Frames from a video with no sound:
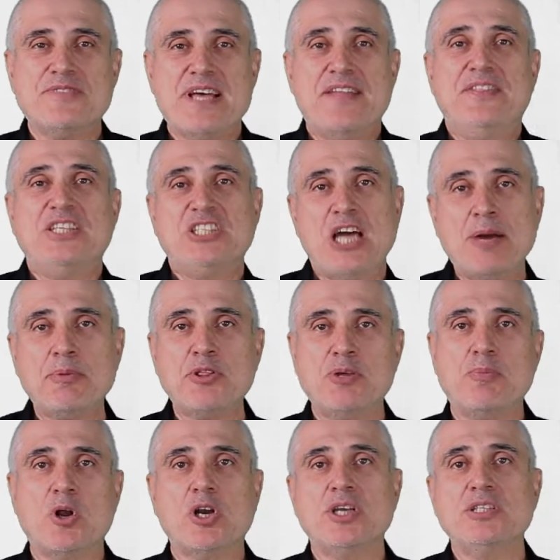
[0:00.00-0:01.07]
of that, the time on
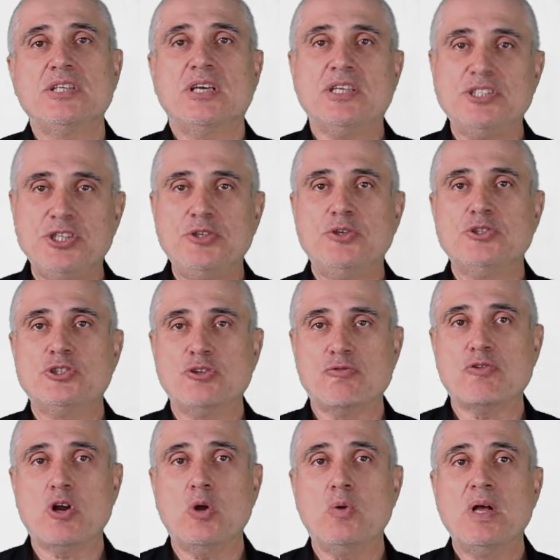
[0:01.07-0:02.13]
the market continues to
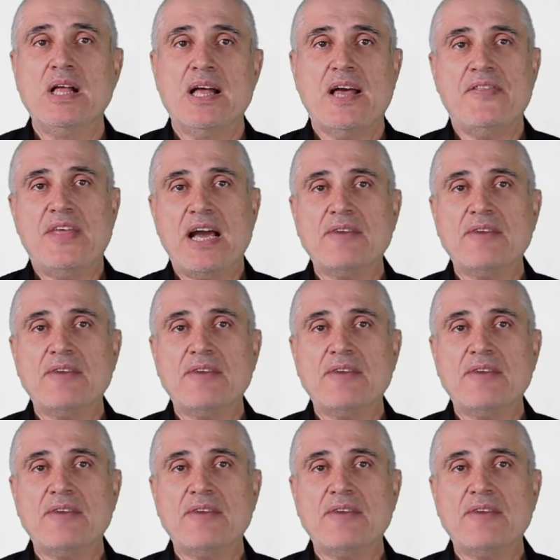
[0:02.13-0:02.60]
grow, and